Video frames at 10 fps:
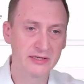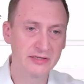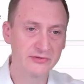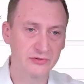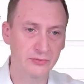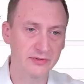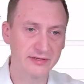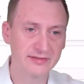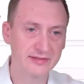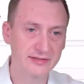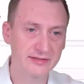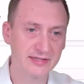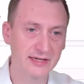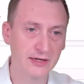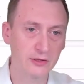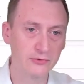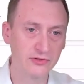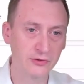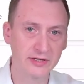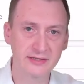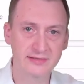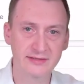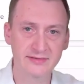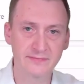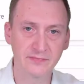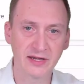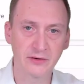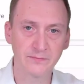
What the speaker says: So let's take a closer look at this. Now,